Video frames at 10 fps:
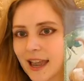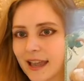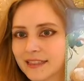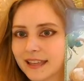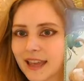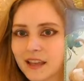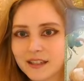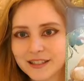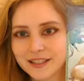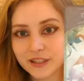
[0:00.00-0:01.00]
And the Cat
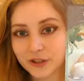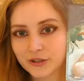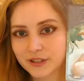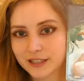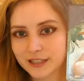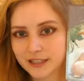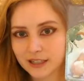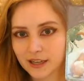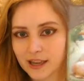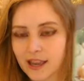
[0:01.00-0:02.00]
concerns
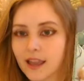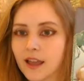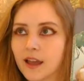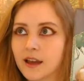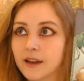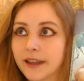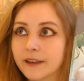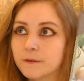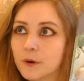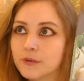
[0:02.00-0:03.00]
a
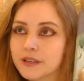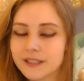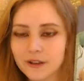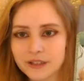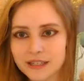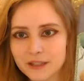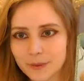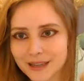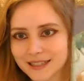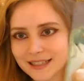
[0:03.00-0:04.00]
focus on
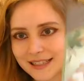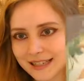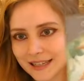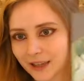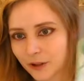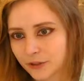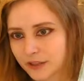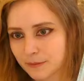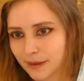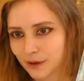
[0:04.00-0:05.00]
independence and
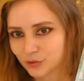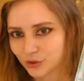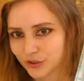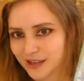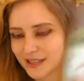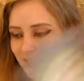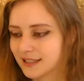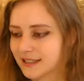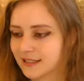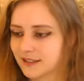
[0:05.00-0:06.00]
healthy boundaries.